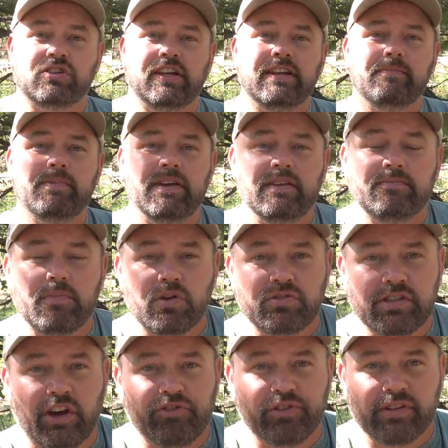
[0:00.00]
You need to be as most
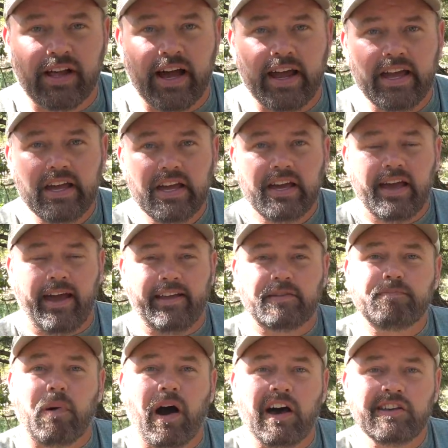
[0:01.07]
self-reliant as
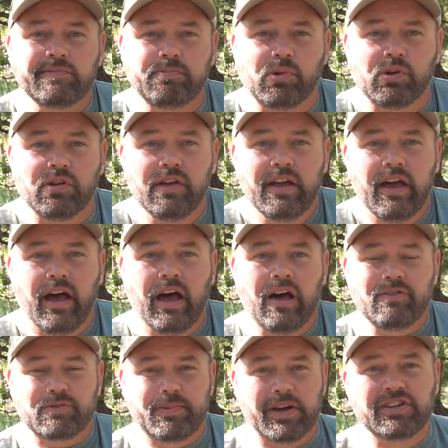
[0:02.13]
possible,
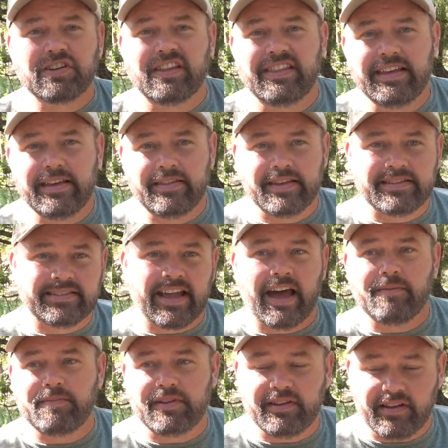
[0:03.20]
um, especially in this
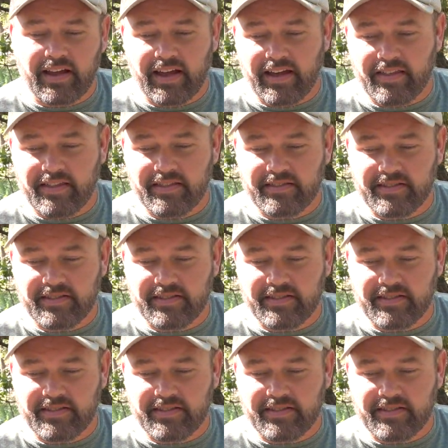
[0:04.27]
time and uh,